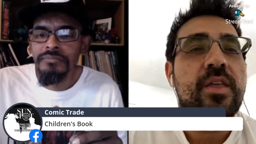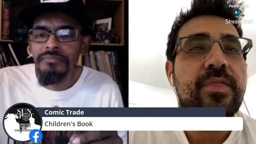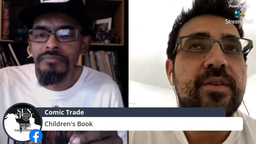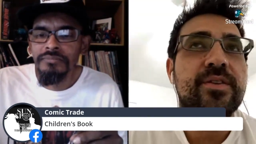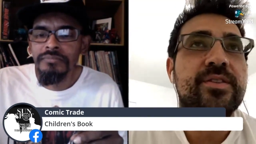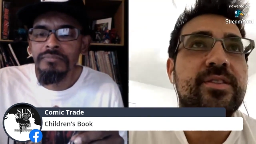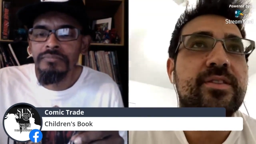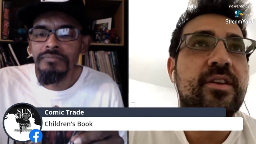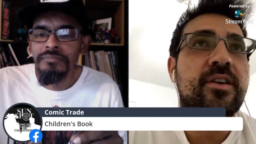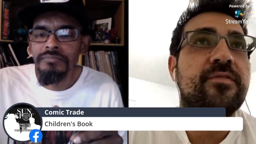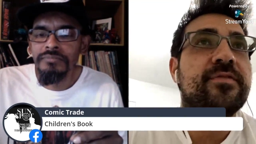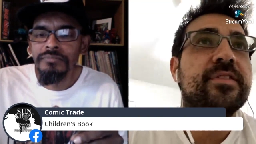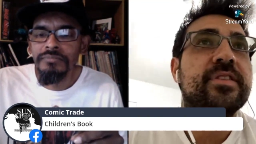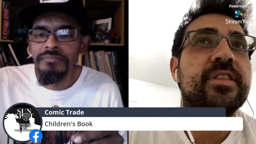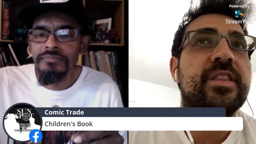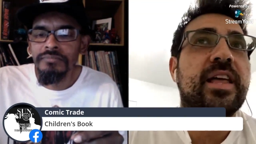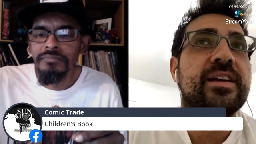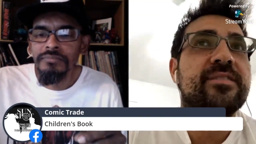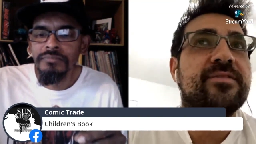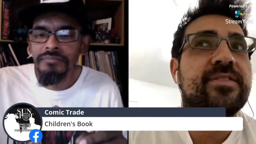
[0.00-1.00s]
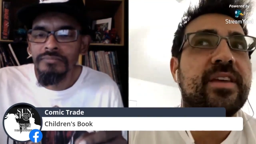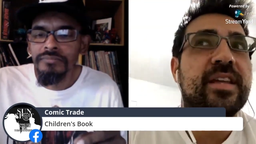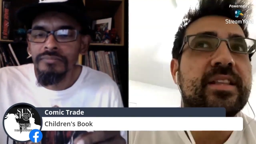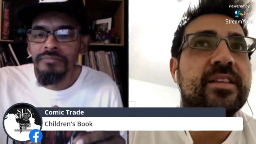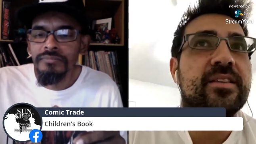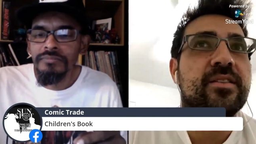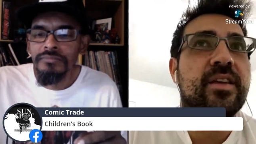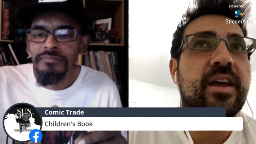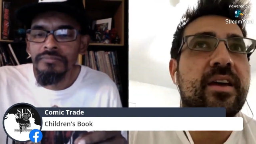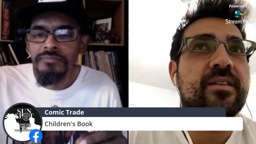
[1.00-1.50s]
Speaker 1: there's stuff in life
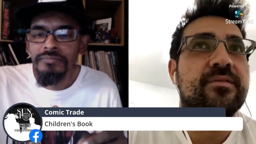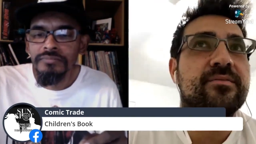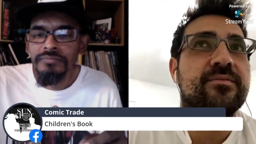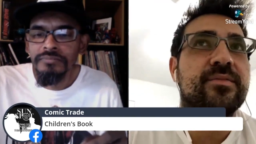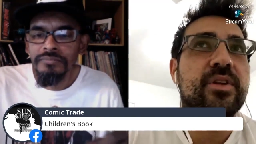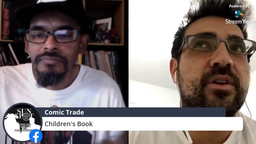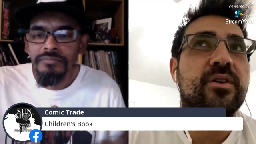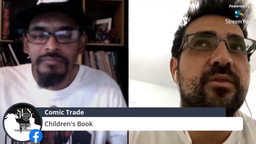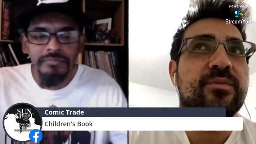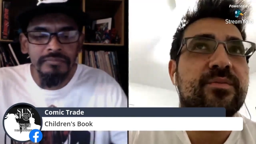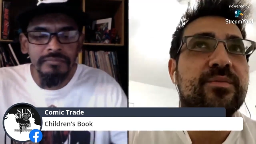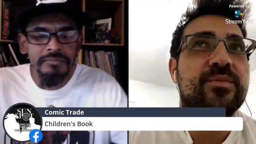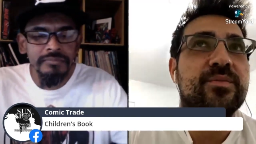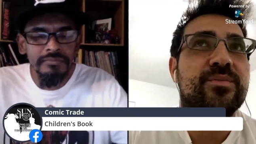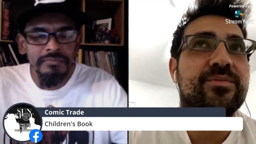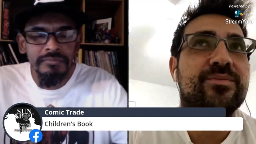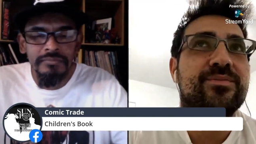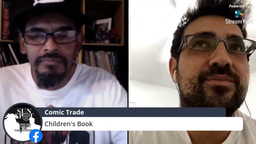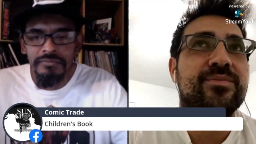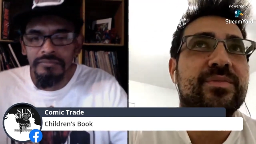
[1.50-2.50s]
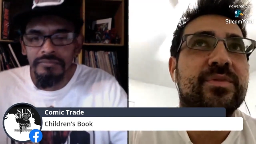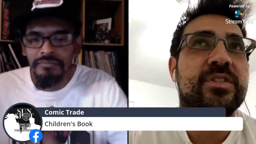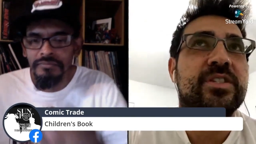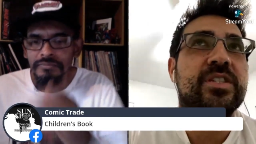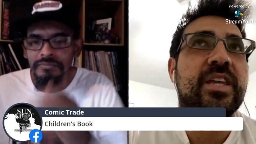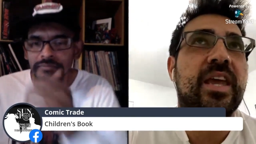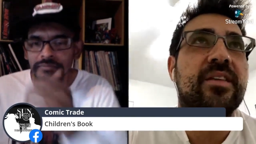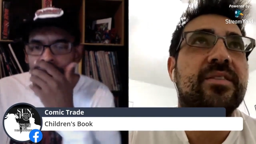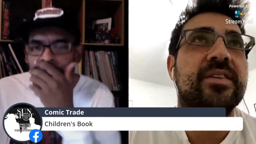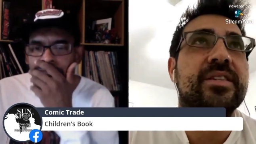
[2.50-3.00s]
that that you know,
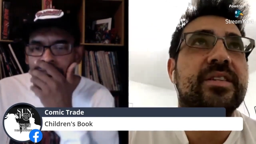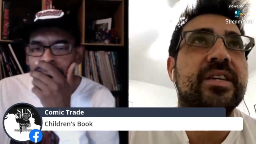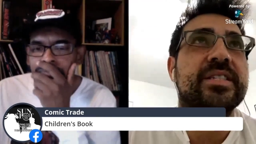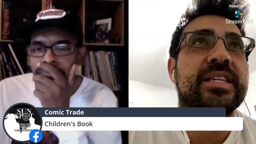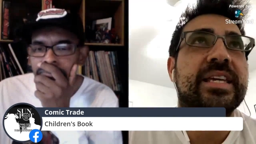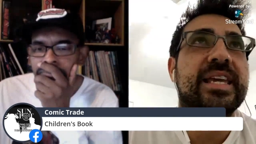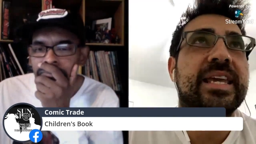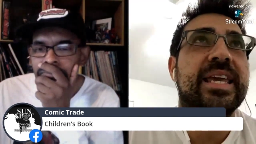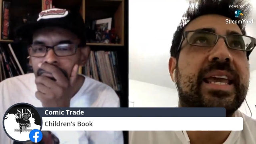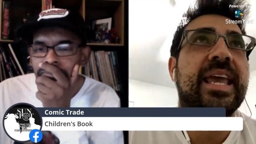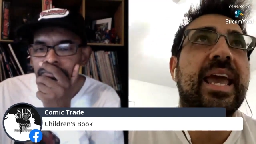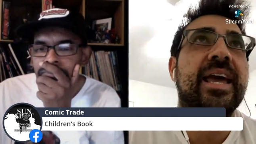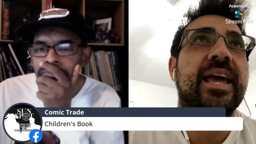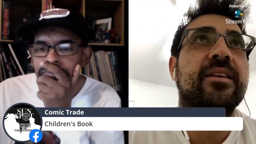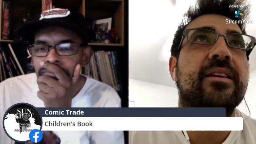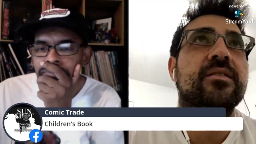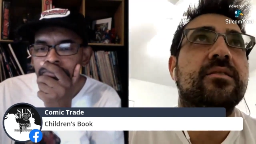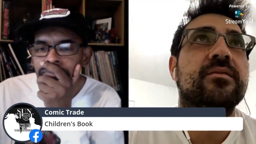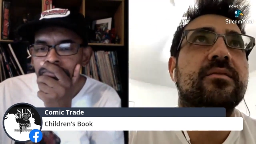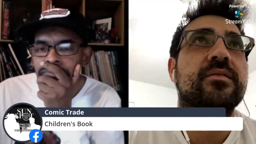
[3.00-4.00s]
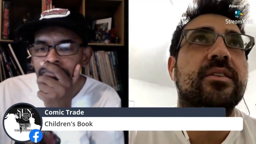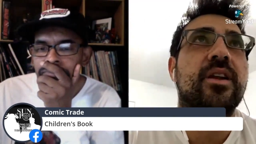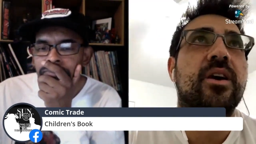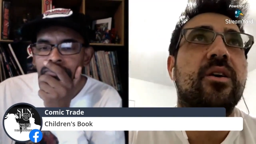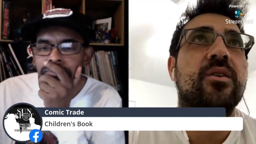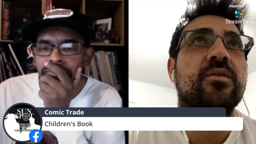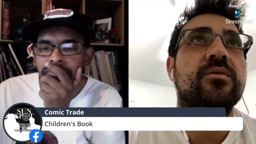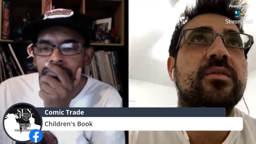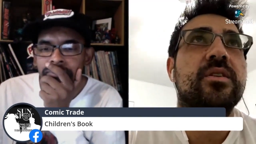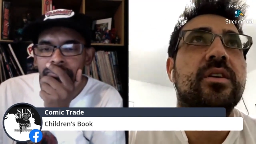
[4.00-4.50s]
sadly doesn't get you
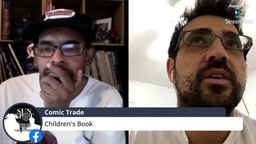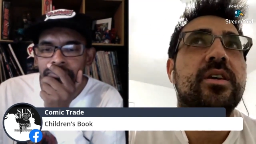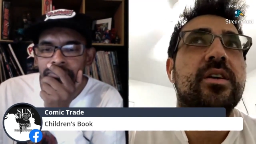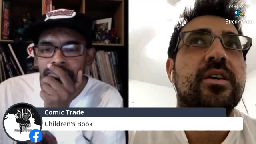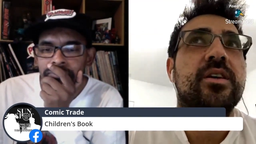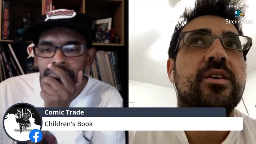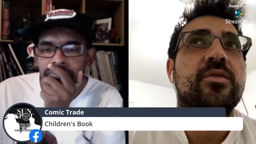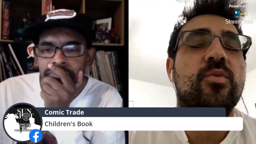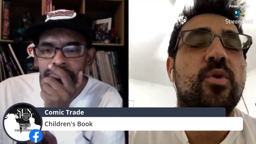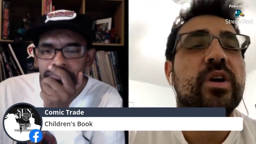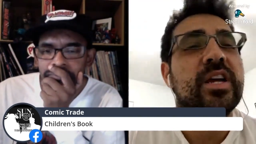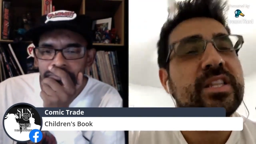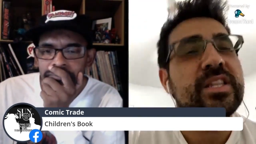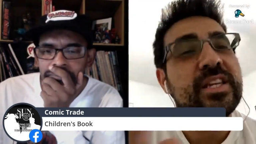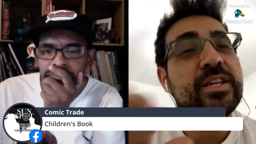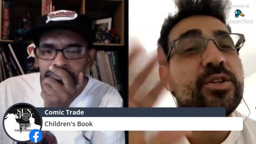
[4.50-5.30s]
know, well gets